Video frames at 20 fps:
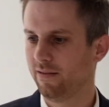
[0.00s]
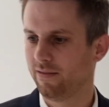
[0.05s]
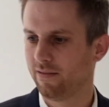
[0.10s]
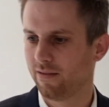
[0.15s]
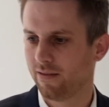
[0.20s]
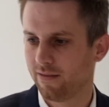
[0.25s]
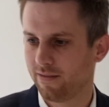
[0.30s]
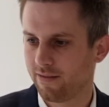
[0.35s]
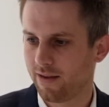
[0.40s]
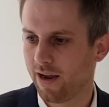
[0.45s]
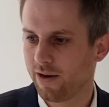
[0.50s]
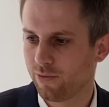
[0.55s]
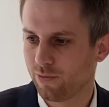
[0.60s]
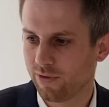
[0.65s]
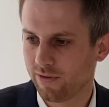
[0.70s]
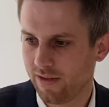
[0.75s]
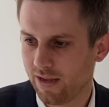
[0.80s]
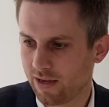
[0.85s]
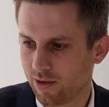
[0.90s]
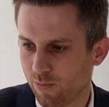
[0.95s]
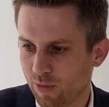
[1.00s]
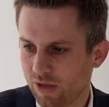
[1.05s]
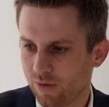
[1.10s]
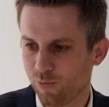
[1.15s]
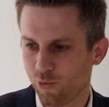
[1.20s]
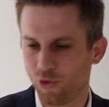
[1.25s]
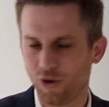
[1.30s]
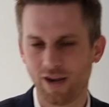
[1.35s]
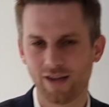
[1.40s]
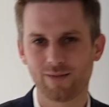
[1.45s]
this slide will take a
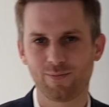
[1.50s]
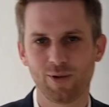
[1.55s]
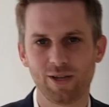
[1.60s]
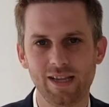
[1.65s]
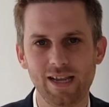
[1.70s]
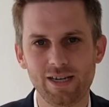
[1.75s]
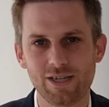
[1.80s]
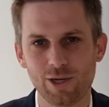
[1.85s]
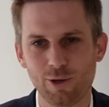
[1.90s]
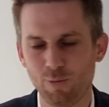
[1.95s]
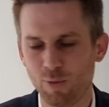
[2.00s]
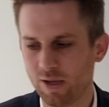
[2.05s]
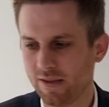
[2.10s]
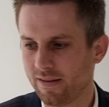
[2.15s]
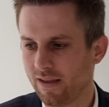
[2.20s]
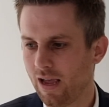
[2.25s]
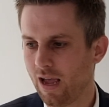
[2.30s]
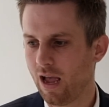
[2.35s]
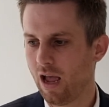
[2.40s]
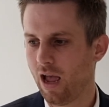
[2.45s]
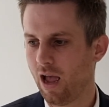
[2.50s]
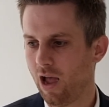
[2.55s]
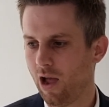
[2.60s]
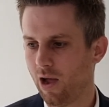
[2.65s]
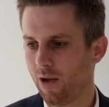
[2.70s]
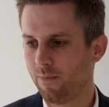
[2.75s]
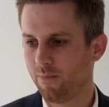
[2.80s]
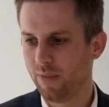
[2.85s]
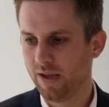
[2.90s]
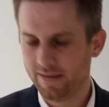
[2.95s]
bit more explanation, but
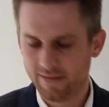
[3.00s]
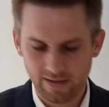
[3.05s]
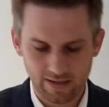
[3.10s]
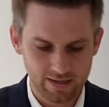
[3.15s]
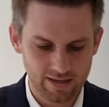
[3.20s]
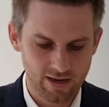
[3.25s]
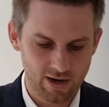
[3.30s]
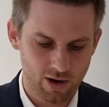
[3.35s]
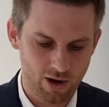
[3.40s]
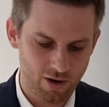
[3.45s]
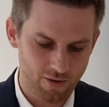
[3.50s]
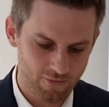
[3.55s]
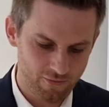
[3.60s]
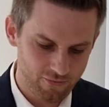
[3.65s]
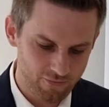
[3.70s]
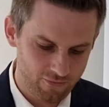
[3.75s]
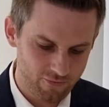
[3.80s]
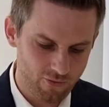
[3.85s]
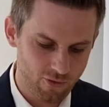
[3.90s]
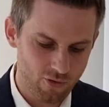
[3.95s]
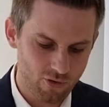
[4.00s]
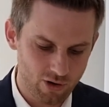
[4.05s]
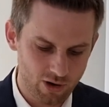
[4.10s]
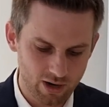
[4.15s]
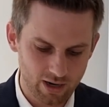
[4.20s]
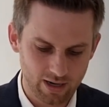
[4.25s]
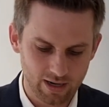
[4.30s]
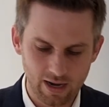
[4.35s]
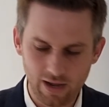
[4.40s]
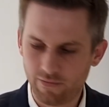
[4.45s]
basically there are
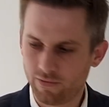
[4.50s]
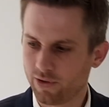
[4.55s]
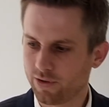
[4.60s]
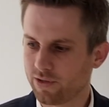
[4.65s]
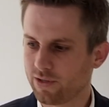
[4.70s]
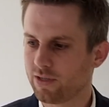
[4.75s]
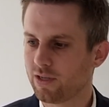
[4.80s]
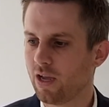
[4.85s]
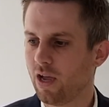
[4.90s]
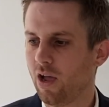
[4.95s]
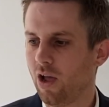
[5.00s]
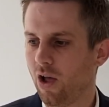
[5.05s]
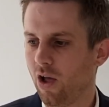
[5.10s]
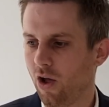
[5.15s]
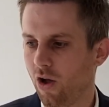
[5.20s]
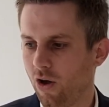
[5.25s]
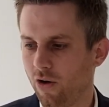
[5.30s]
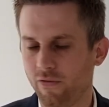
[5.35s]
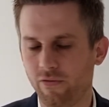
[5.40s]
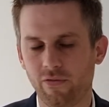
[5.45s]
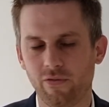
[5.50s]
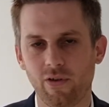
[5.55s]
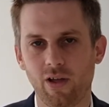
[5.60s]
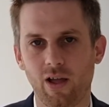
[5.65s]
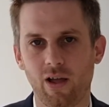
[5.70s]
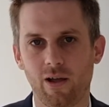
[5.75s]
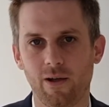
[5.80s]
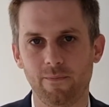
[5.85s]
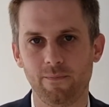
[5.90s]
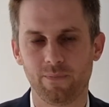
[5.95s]
4 levels of
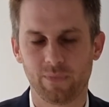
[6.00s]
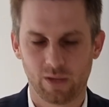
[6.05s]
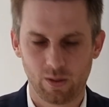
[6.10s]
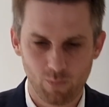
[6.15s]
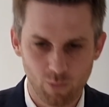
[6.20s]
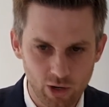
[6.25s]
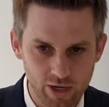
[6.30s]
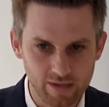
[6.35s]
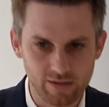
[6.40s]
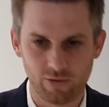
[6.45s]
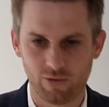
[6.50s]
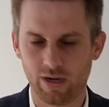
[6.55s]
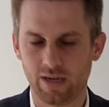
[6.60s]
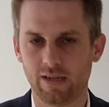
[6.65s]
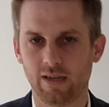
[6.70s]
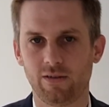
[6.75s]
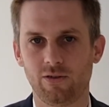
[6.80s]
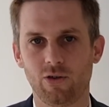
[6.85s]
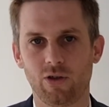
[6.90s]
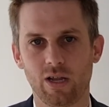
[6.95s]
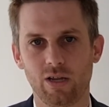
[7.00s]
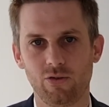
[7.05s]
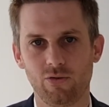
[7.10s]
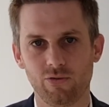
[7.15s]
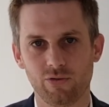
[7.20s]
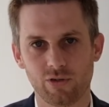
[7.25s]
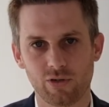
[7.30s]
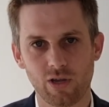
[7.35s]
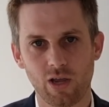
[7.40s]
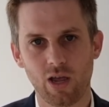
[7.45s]
monitoring that you can
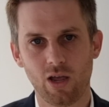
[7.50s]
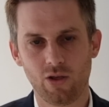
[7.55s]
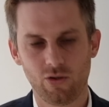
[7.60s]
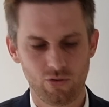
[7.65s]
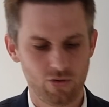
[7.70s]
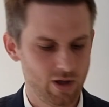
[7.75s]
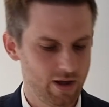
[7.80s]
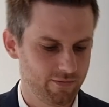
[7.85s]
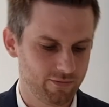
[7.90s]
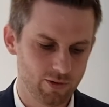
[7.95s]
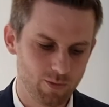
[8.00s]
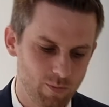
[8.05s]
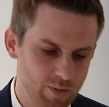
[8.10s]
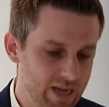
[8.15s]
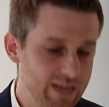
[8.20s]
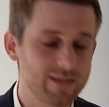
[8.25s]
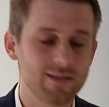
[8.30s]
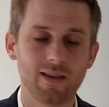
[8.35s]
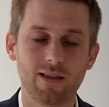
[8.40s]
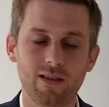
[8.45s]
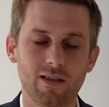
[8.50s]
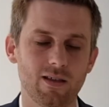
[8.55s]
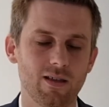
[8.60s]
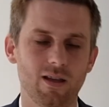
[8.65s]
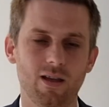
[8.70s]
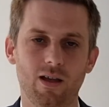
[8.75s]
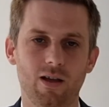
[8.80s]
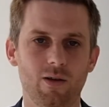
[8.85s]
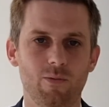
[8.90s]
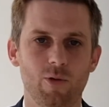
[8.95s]
use. You have the basic
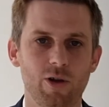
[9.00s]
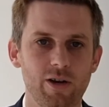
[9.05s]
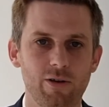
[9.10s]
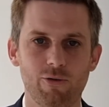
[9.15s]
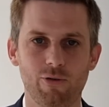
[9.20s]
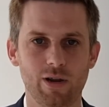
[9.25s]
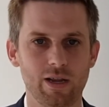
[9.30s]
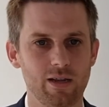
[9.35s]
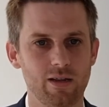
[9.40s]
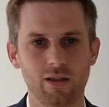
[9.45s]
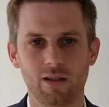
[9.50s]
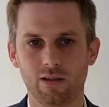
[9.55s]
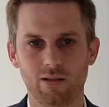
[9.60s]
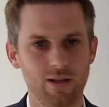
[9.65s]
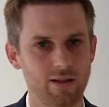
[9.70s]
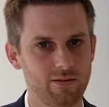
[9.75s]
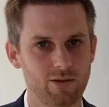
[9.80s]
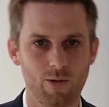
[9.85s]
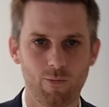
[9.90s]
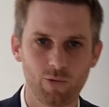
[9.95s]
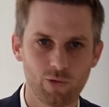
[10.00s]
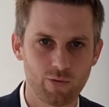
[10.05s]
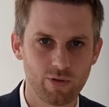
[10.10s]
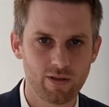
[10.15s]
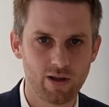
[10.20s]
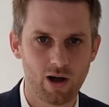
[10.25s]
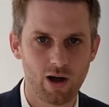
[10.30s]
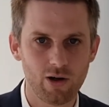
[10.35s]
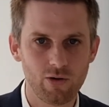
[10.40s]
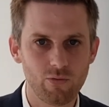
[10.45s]
monitoring that comes
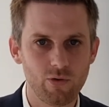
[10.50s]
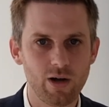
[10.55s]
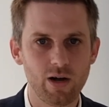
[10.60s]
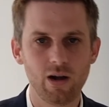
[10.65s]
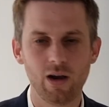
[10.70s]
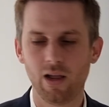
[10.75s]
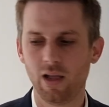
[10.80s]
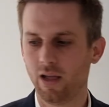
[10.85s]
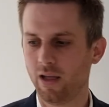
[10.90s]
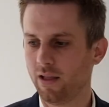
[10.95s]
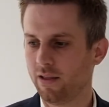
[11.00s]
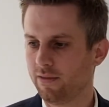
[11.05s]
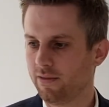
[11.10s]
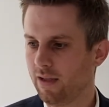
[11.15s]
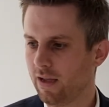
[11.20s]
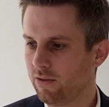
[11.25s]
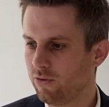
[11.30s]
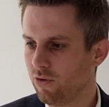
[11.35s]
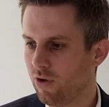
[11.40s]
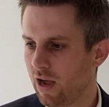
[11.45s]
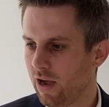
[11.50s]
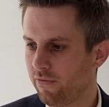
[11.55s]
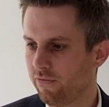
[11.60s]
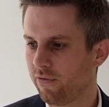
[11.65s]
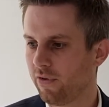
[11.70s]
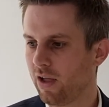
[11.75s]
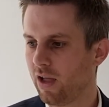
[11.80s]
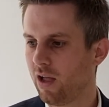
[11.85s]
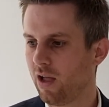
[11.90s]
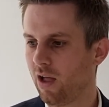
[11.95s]
with the hardware. Then you
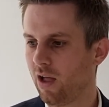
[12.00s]
have